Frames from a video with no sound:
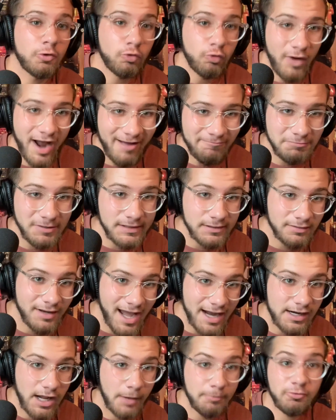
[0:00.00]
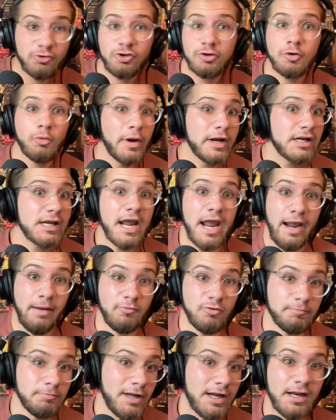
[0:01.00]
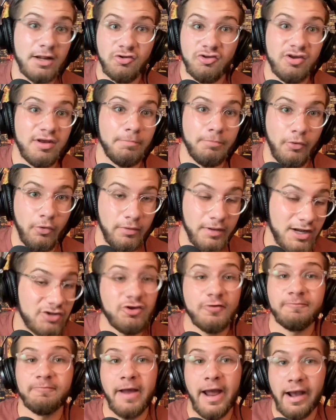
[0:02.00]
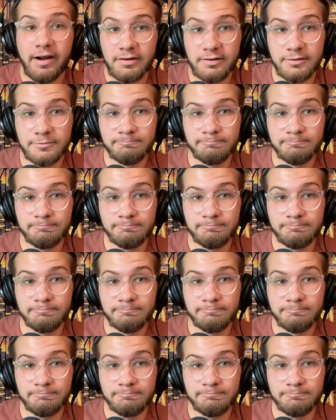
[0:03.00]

crafty lineups to win games. Plain and simple. That's a fact.